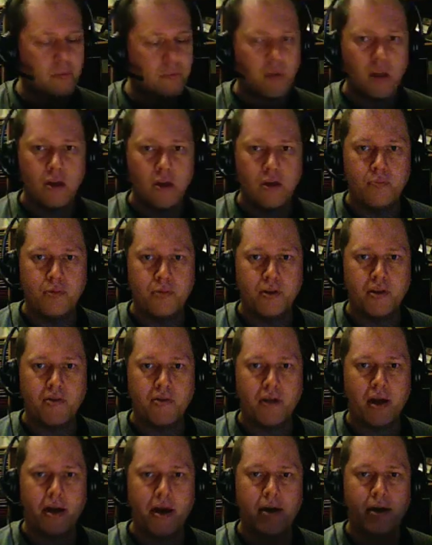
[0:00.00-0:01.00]
You put it
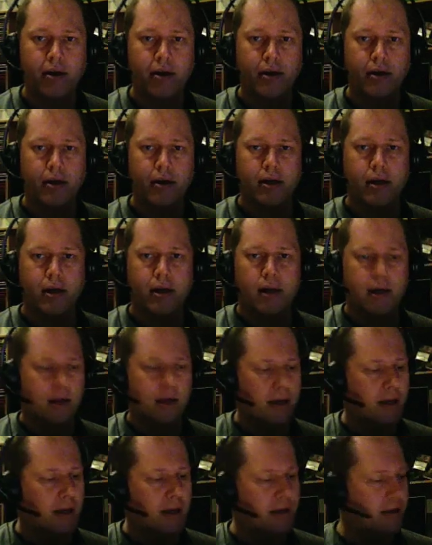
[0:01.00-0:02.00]
there.
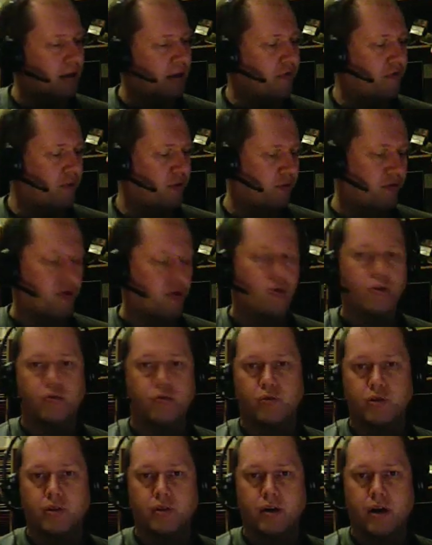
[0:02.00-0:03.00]
And there, of course,
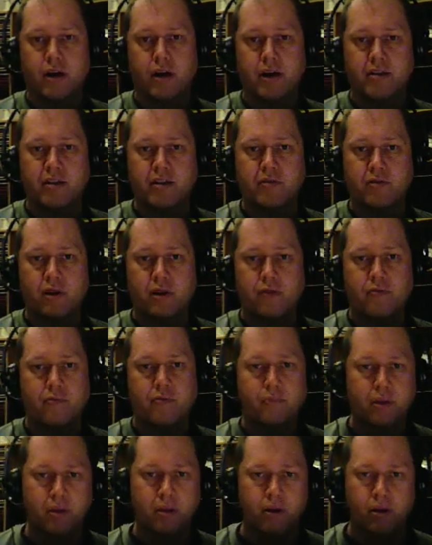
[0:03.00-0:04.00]
was a cassette drive
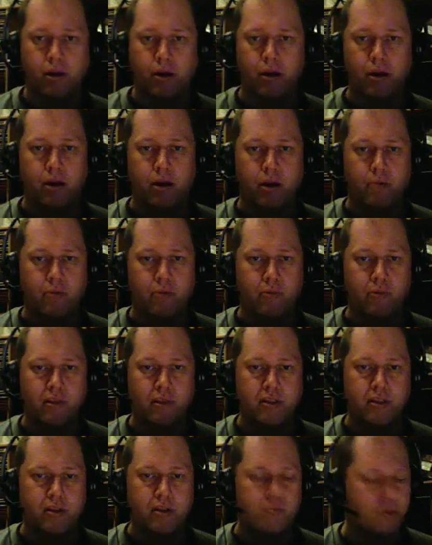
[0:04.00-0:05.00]
with coming with
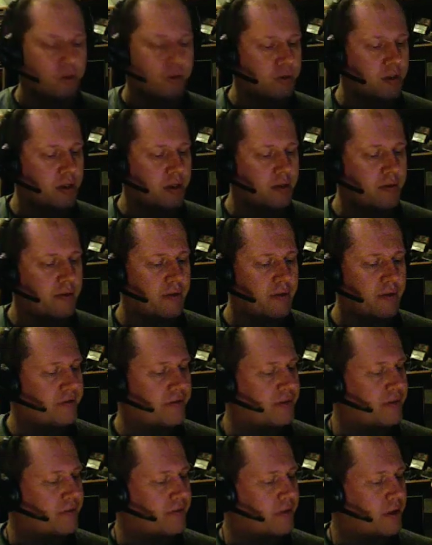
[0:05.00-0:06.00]
this computer, the
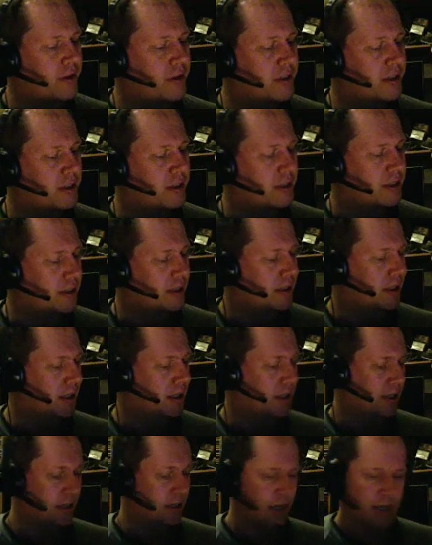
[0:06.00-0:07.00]
1530.
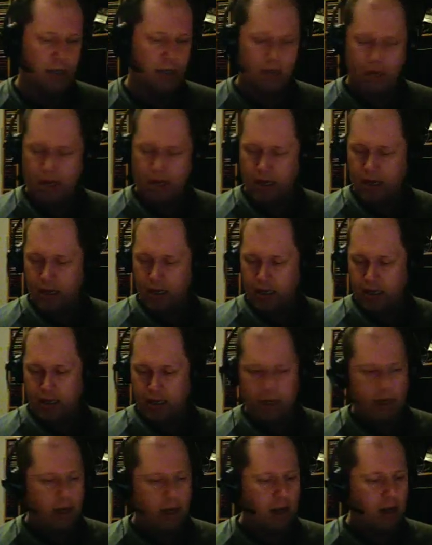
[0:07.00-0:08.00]

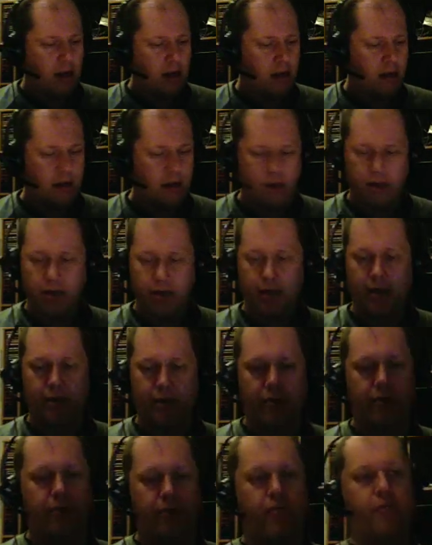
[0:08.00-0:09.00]
Yeah,
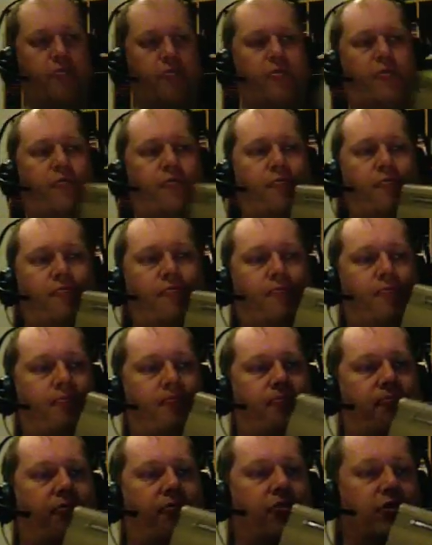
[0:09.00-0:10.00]
and on the
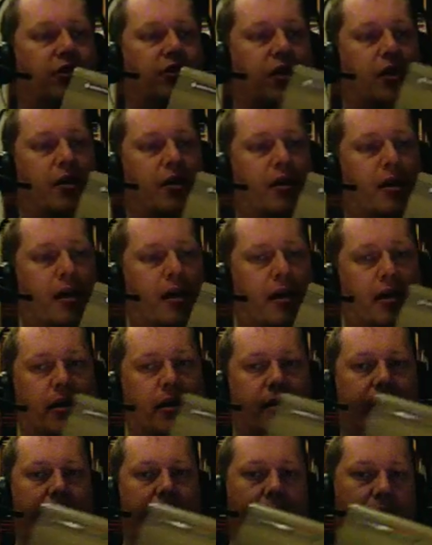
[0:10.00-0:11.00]
front side
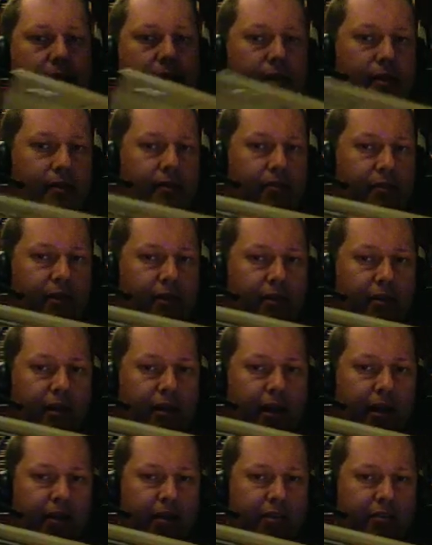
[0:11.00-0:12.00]
again, the
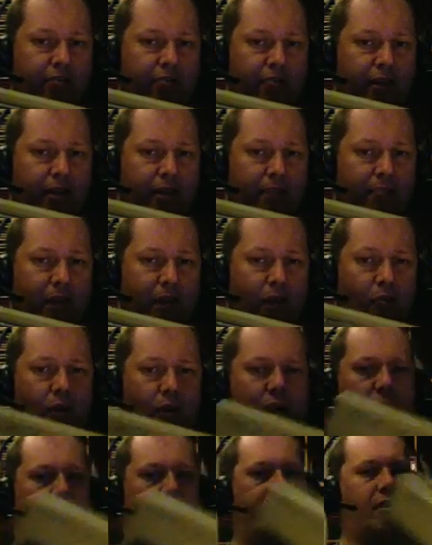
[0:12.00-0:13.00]
nice red power
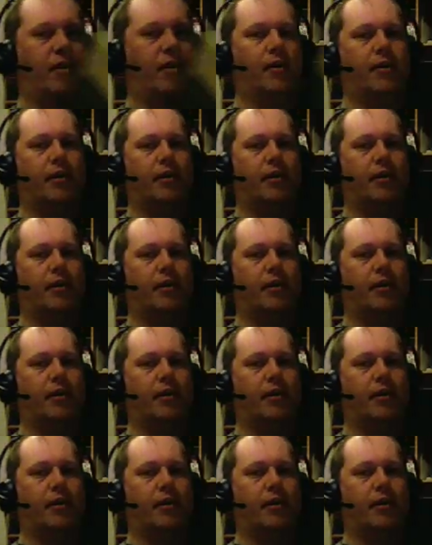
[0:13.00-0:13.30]
light there.